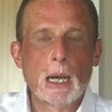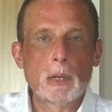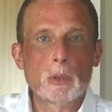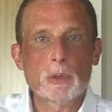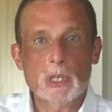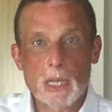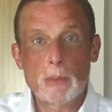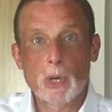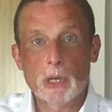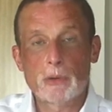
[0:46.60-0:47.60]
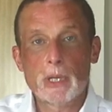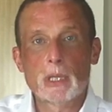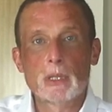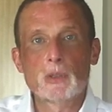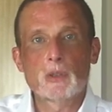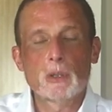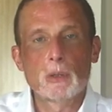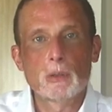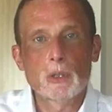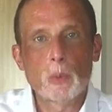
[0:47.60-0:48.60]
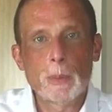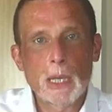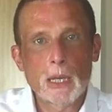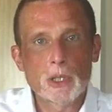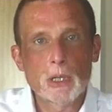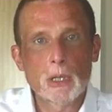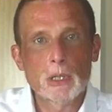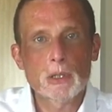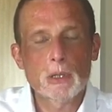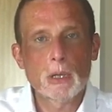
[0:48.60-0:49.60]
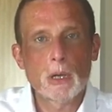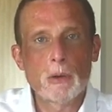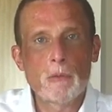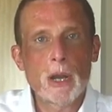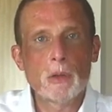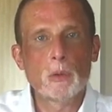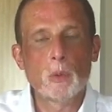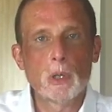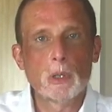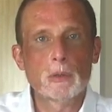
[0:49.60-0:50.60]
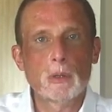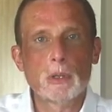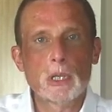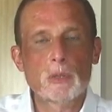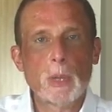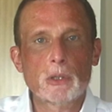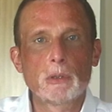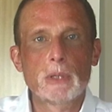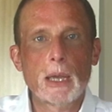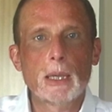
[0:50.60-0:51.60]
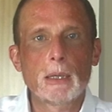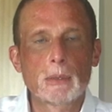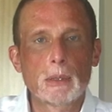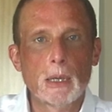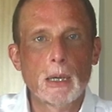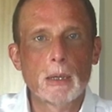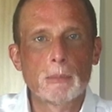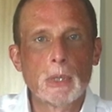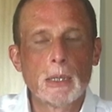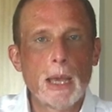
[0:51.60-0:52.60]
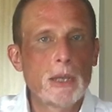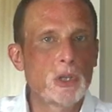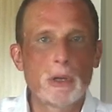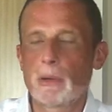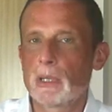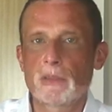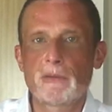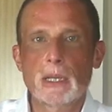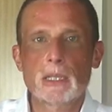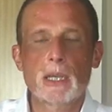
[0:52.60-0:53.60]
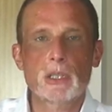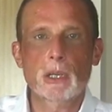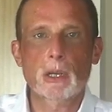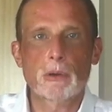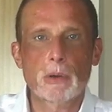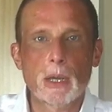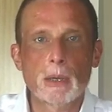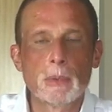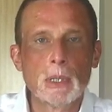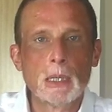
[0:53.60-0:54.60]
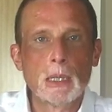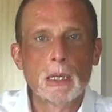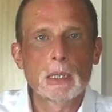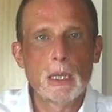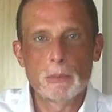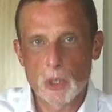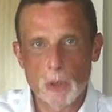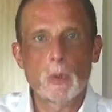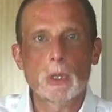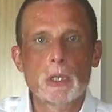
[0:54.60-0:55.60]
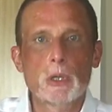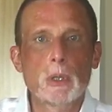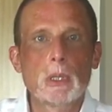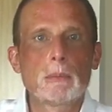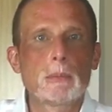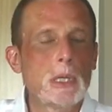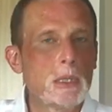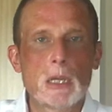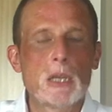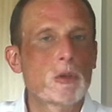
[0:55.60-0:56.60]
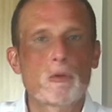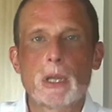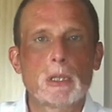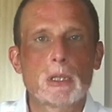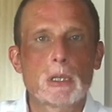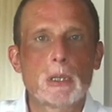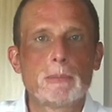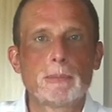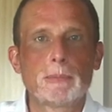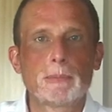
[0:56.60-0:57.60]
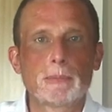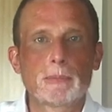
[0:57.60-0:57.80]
And I want to extend my greetings to women engineers around the world on this special day. Engineering is a fantastic career. Keep doing what you're doing. It's great to see.